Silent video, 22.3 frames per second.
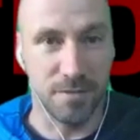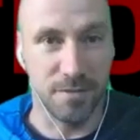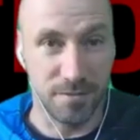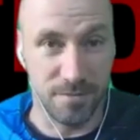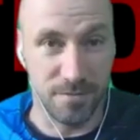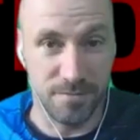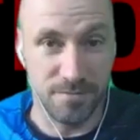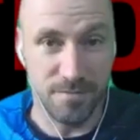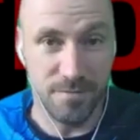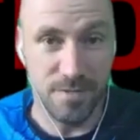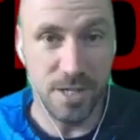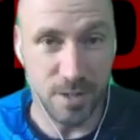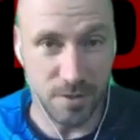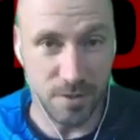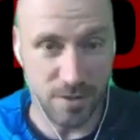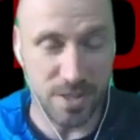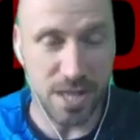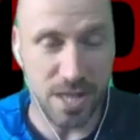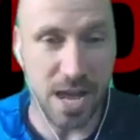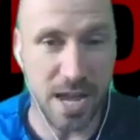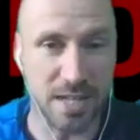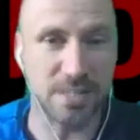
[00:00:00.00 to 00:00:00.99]
of, you know,
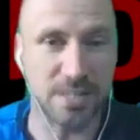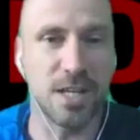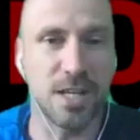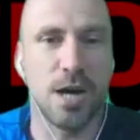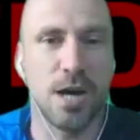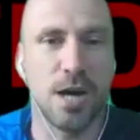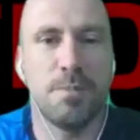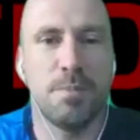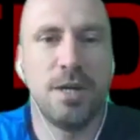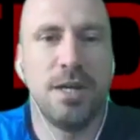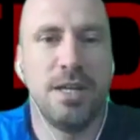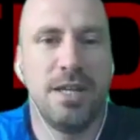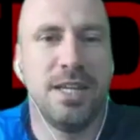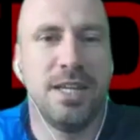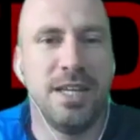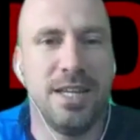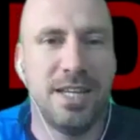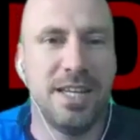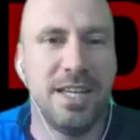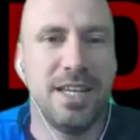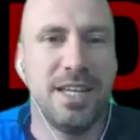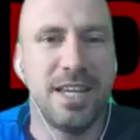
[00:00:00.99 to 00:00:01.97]
that top,
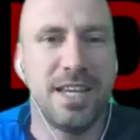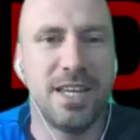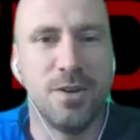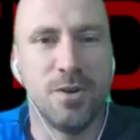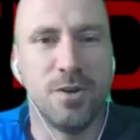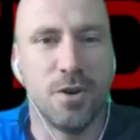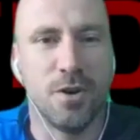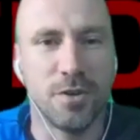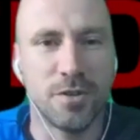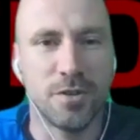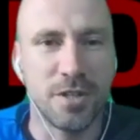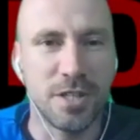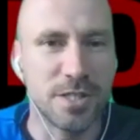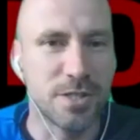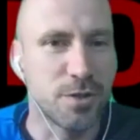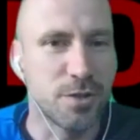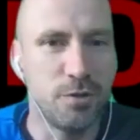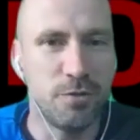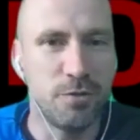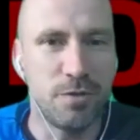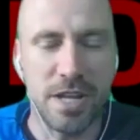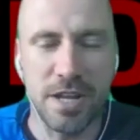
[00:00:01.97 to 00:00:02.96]
you know, under the
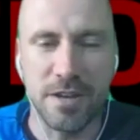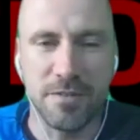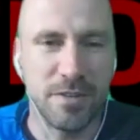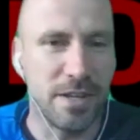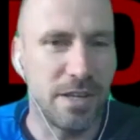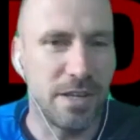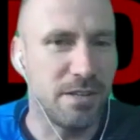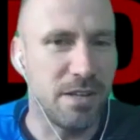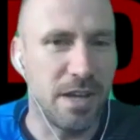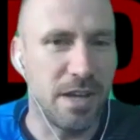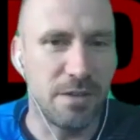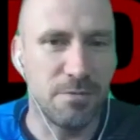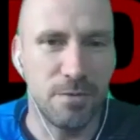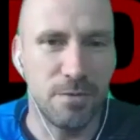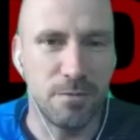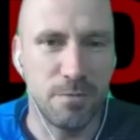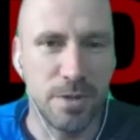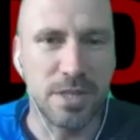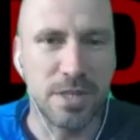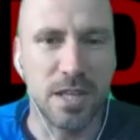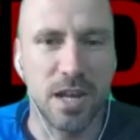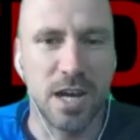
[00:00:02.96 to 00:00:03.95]
scrutiny of it and, and
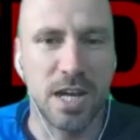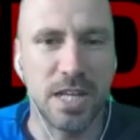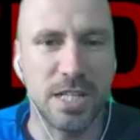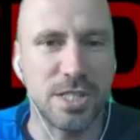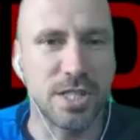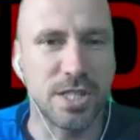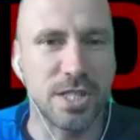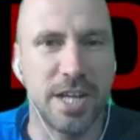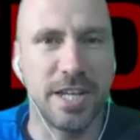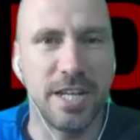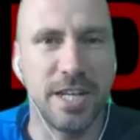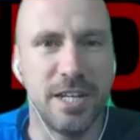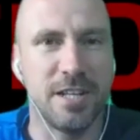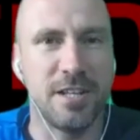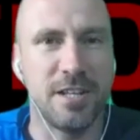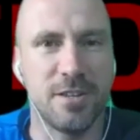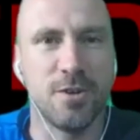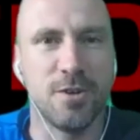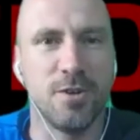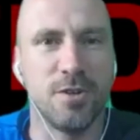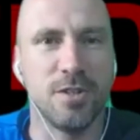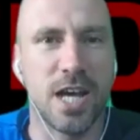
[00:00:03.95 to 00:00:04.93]
with the light shining and
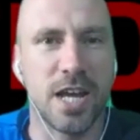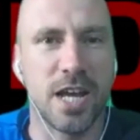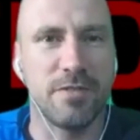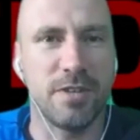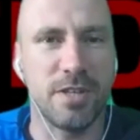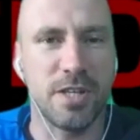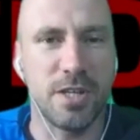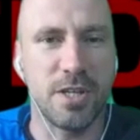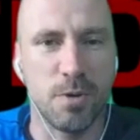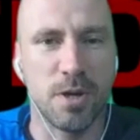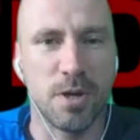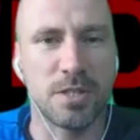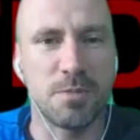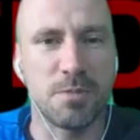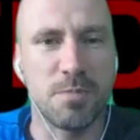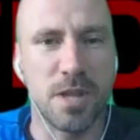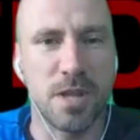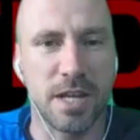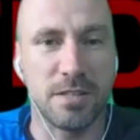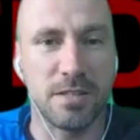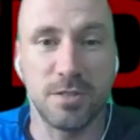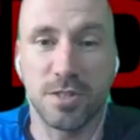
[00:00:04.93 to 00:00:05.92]
the whole lot of it. And you want to
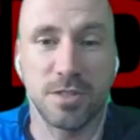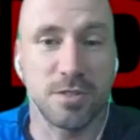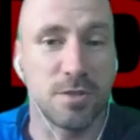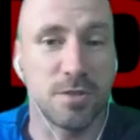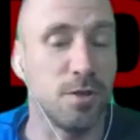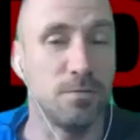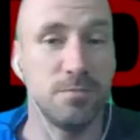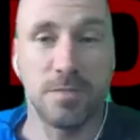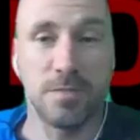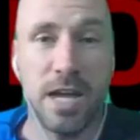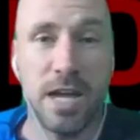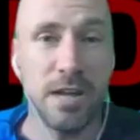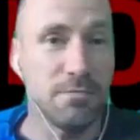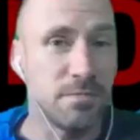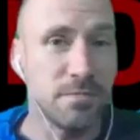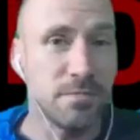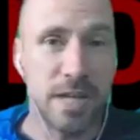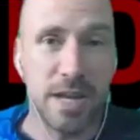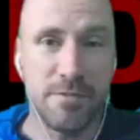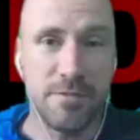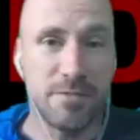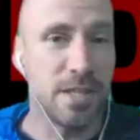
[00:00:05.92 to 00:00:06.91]
like just go, yeah,
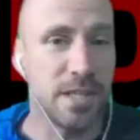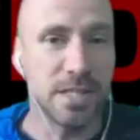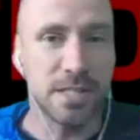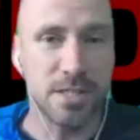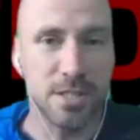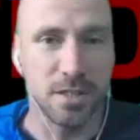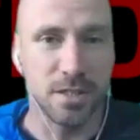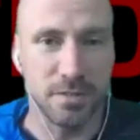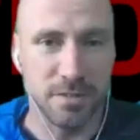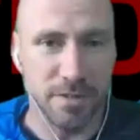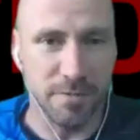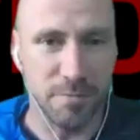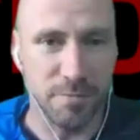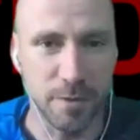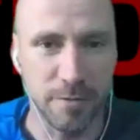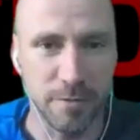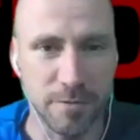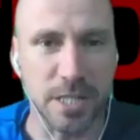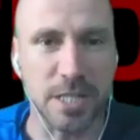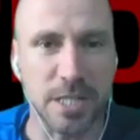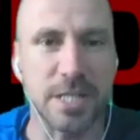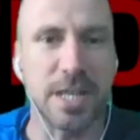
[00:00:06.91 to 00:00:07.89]
everything is done. I
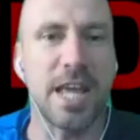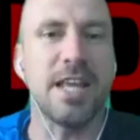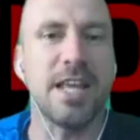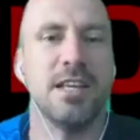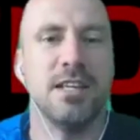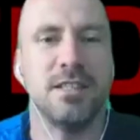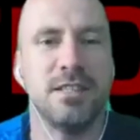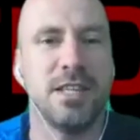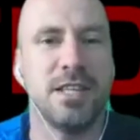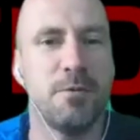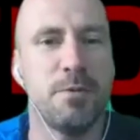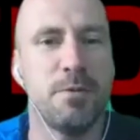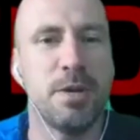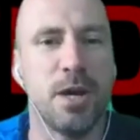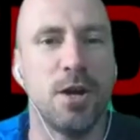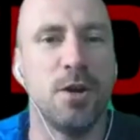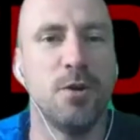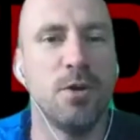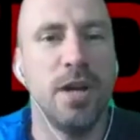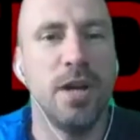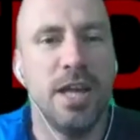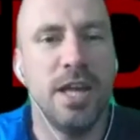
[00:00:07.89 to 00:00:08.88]
proved it today. There we
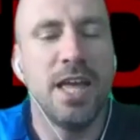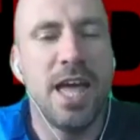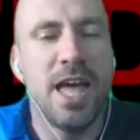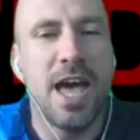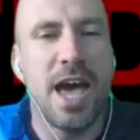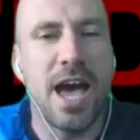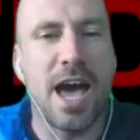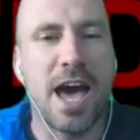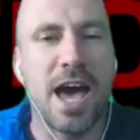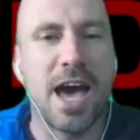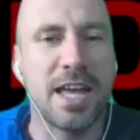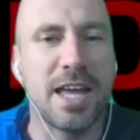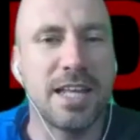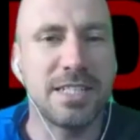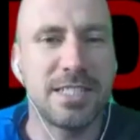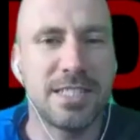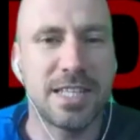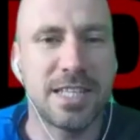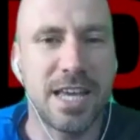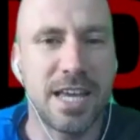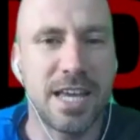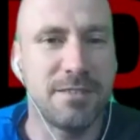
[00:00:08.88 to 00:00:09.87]
go.
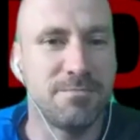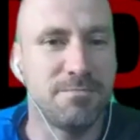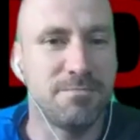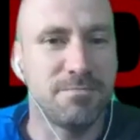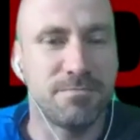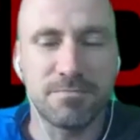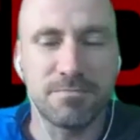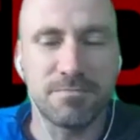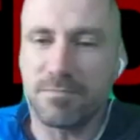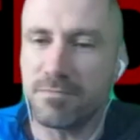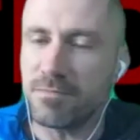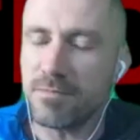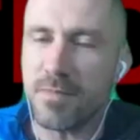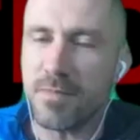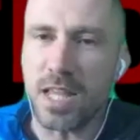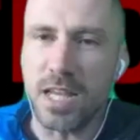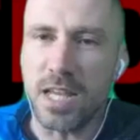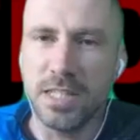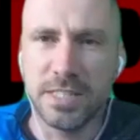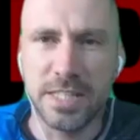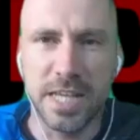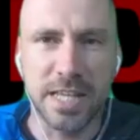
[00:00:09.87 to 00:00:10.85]
And um,
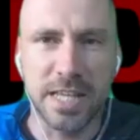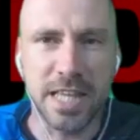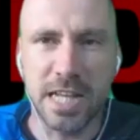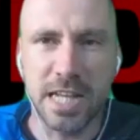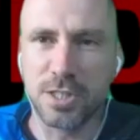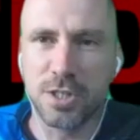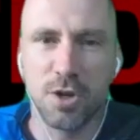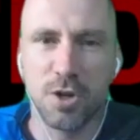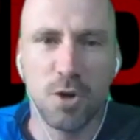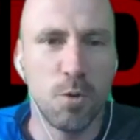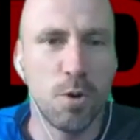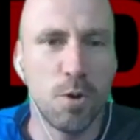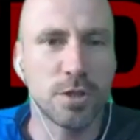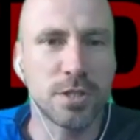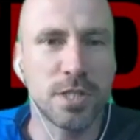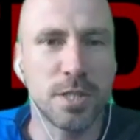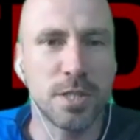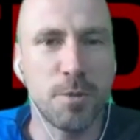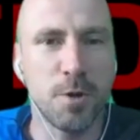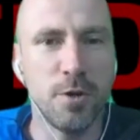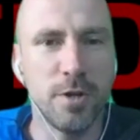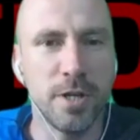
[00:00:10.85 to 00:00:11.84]
take that short walk
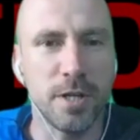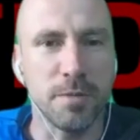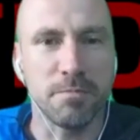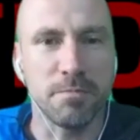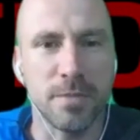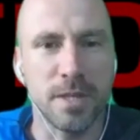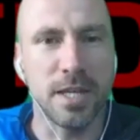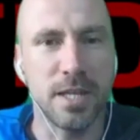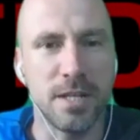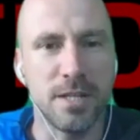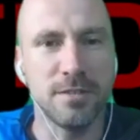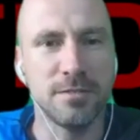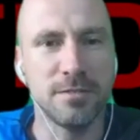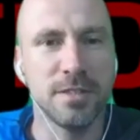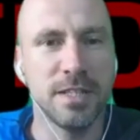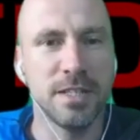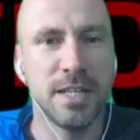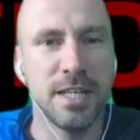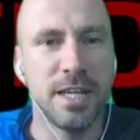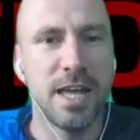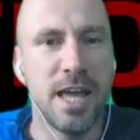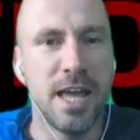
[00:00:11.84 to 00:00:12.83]
to the podium, you know.
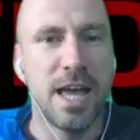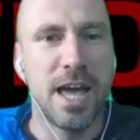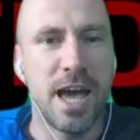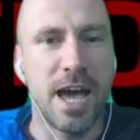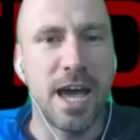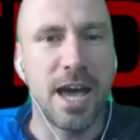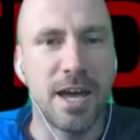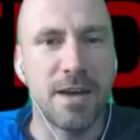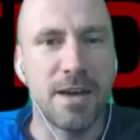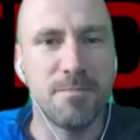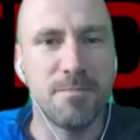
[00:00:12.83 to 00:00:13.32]
Um,